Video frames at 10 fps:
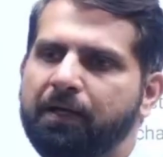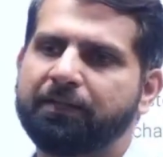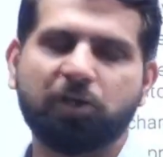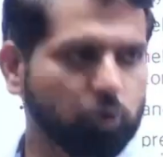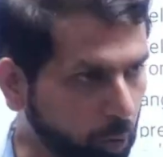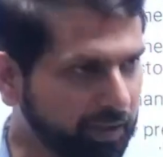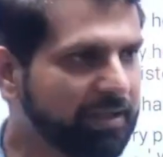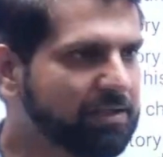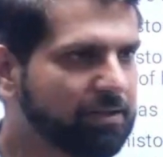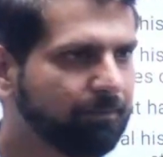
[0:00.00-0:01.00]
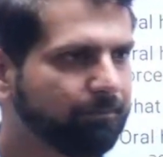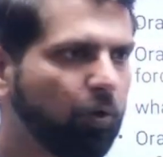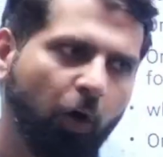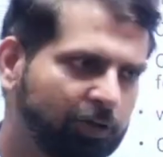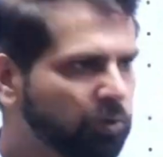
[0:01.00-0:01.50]
the stories,
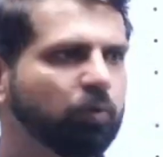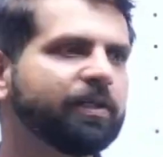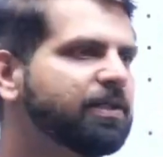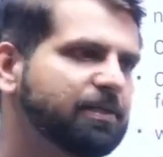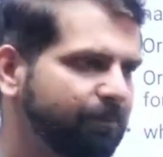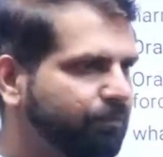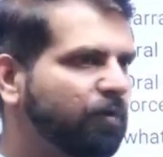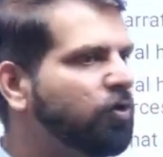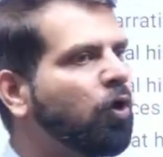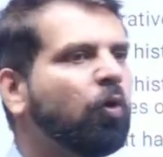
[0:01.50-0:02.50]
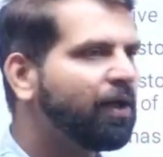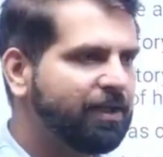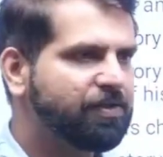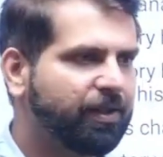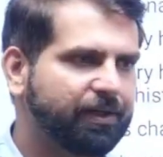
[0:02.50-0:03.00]
all through these your oral
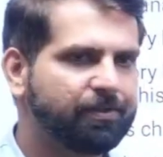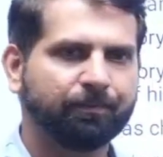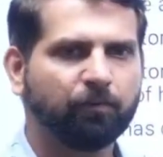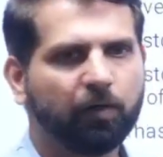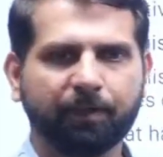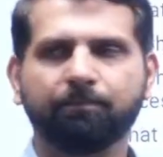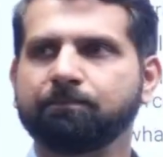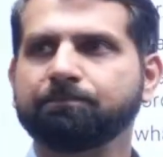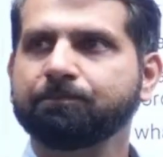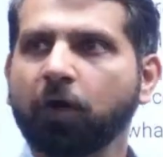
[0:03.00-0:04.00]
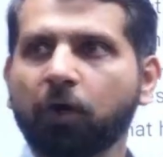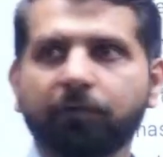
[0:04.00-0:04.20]
histories. Okay, all of